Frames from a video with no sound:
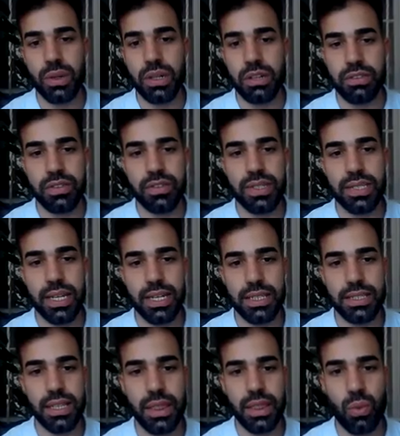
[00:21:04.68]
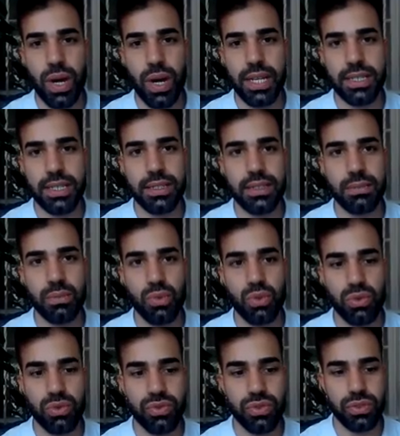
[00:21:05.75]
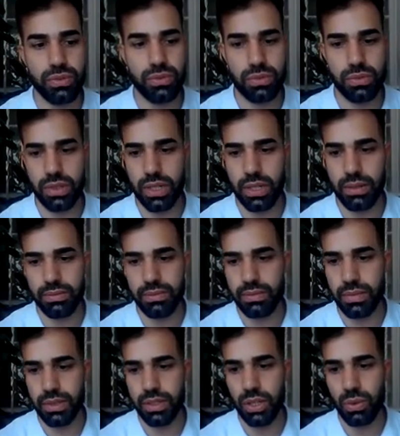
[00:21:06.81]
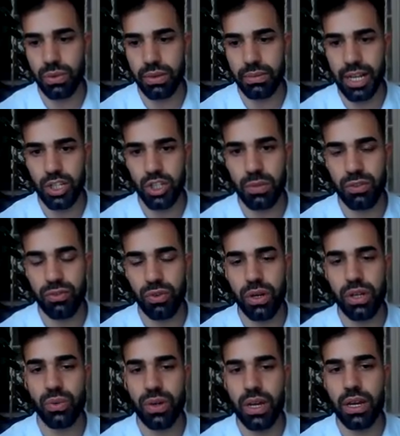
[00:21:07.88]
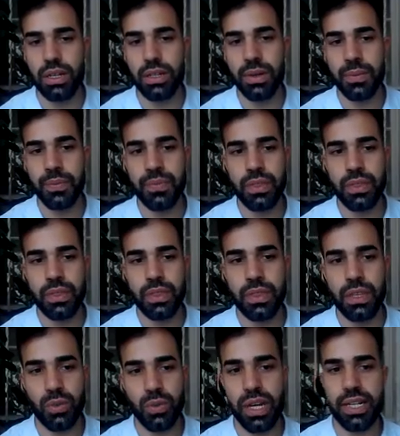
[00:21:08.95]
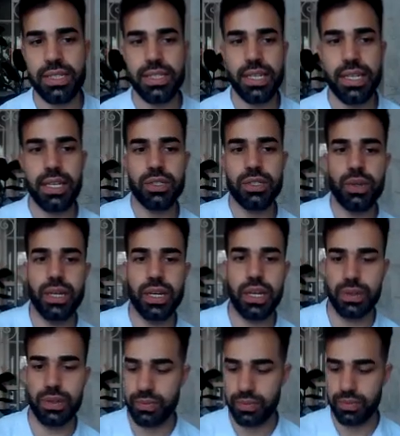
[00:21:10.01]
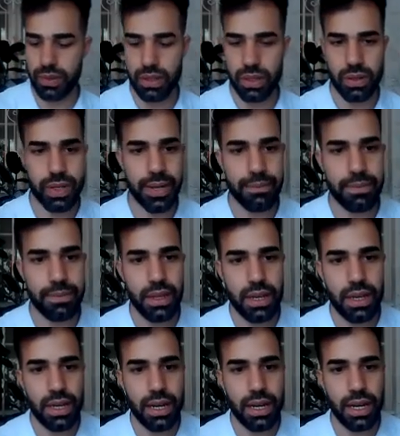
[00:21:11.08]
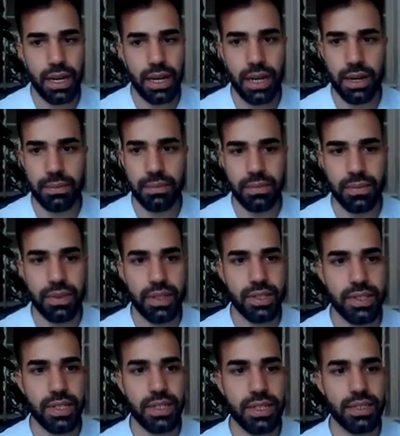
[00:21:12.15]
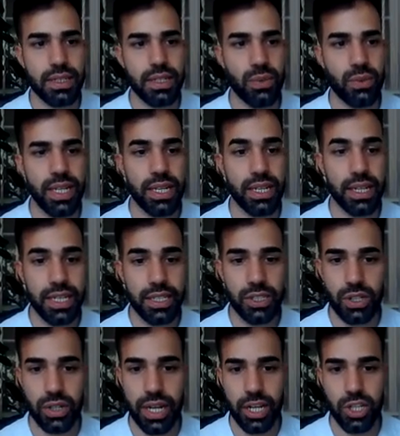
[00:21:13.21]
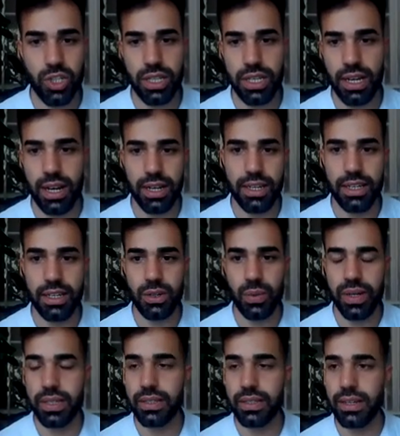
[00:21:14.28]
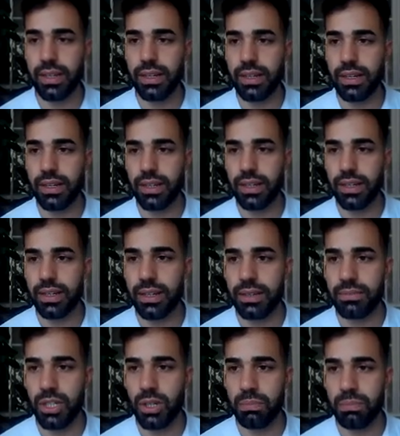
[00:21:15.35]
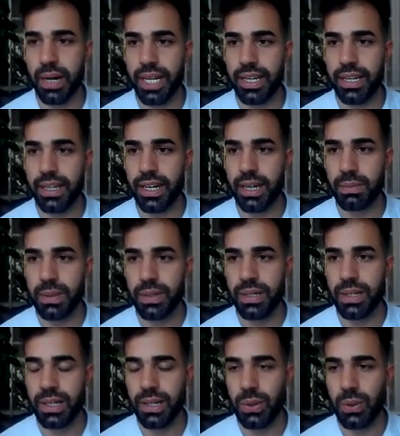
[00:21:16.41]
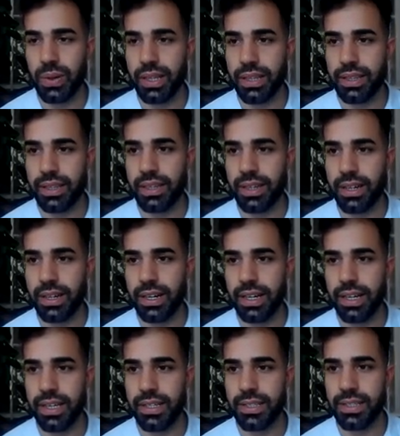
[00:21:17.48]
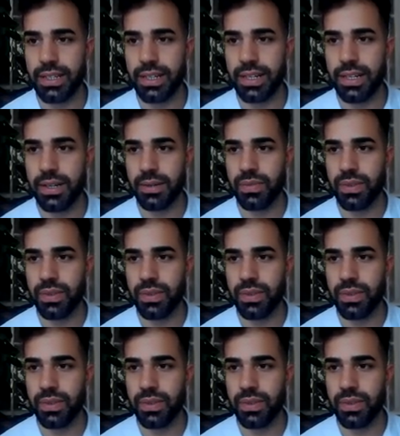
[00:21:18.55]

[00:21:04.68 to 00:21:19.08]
General Avivi said, it's not the wisest move imaginable for Iran, but we got to take it into account, okay? This is the Iranian leader actually hugging with, buddying up with his